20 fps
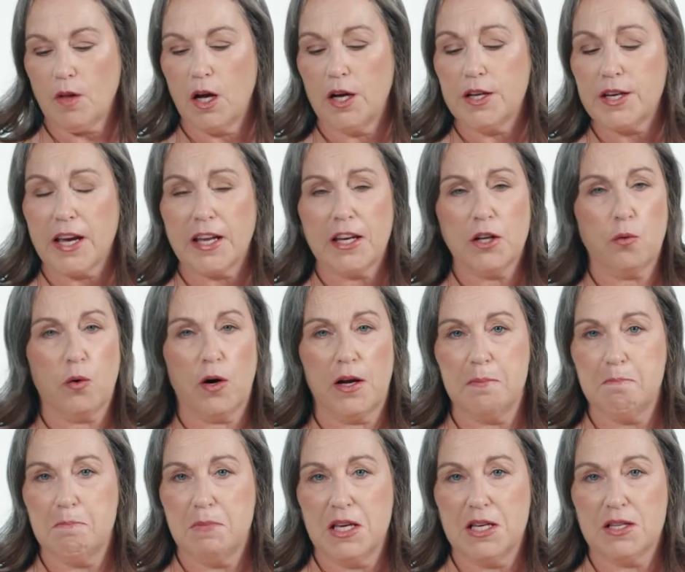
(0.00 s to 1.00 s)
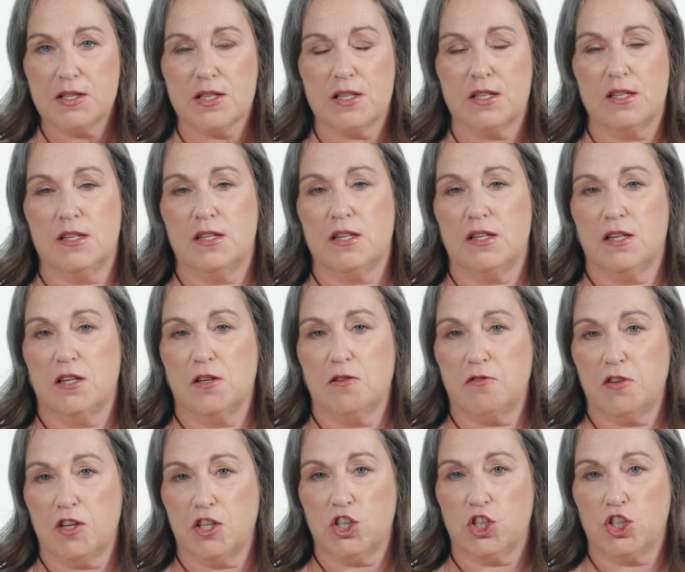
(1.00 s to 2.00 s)
And any white meats,
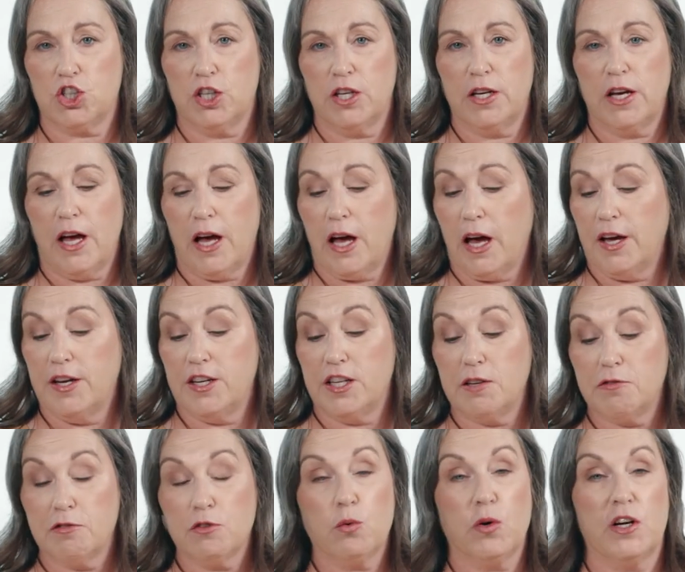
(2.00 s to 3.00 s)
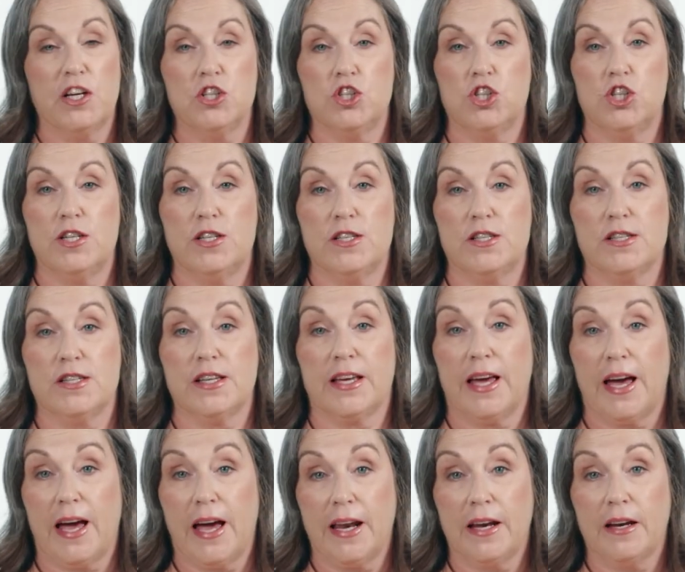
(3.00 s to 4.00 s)
fish, and even white cheeses,
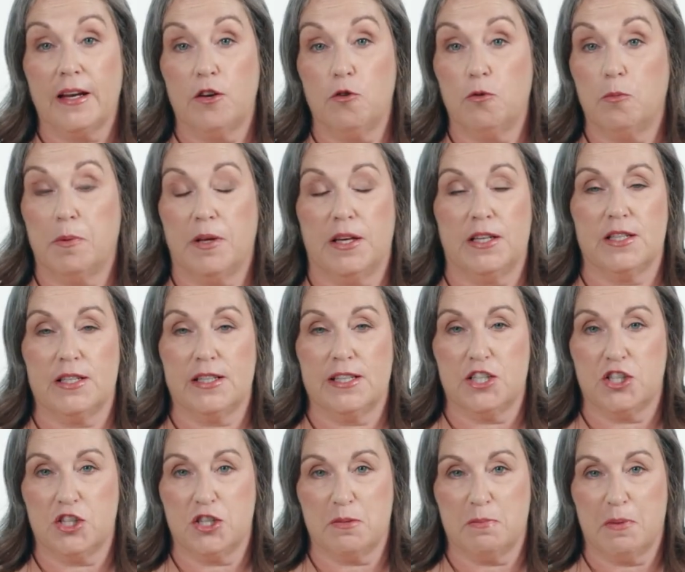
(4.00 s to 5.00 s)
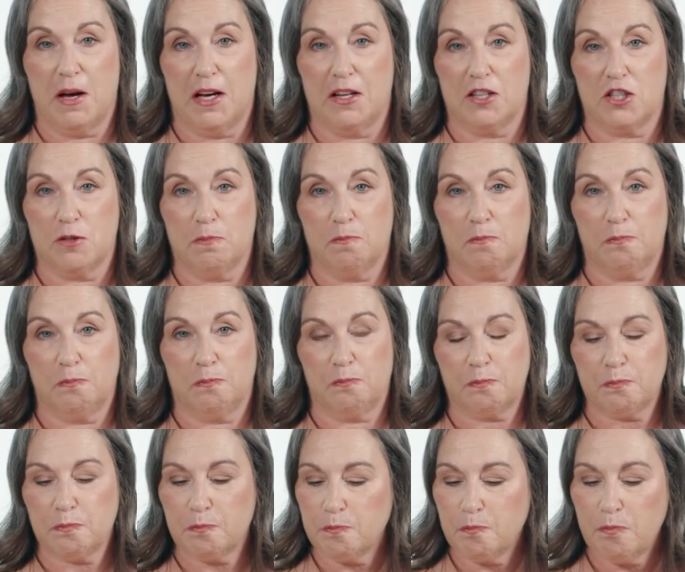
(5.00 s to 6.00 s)
again, it would be a delicious match.
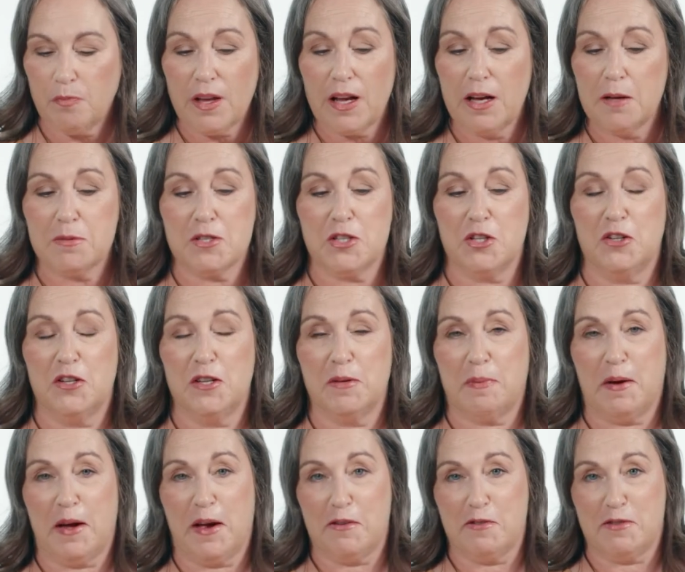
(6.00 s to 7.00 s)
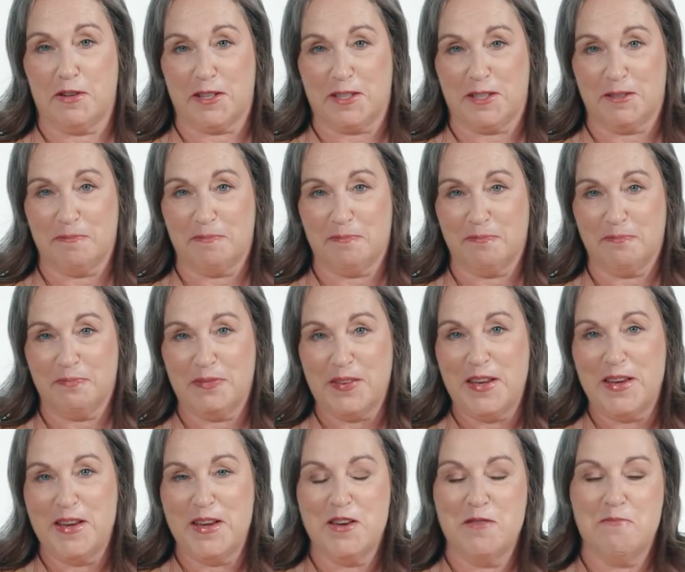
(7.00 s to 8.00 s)
Absolutely perfect.
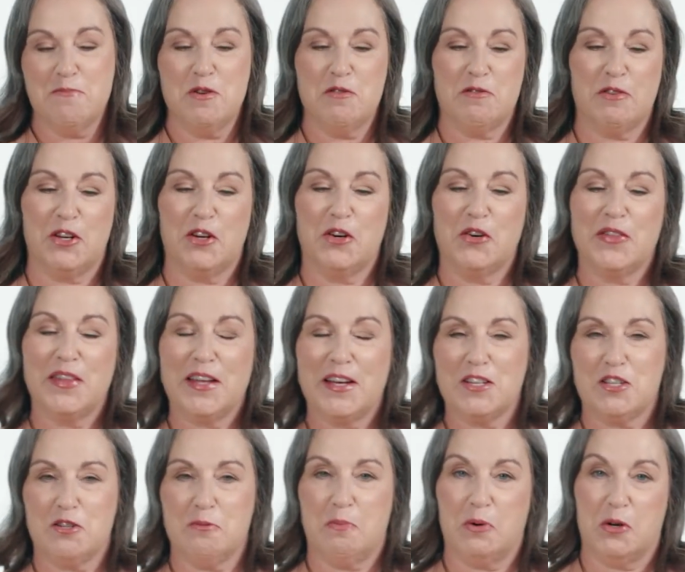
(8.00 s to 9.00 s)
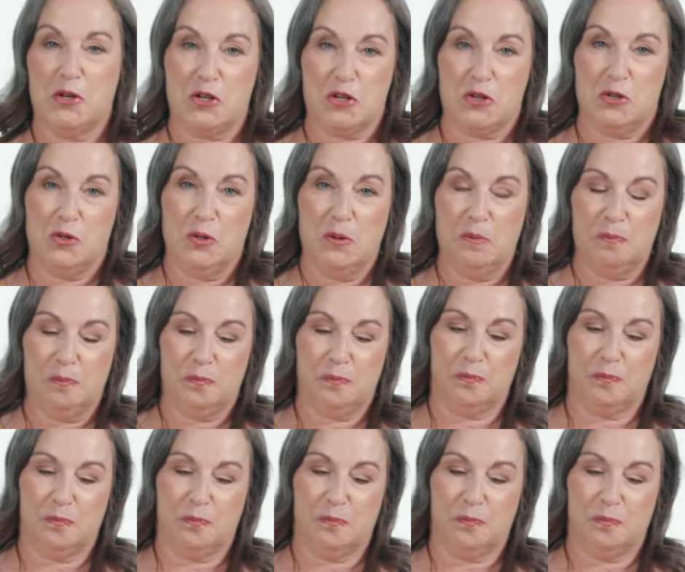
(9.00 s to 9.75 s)
Moving on then to Bordeaux.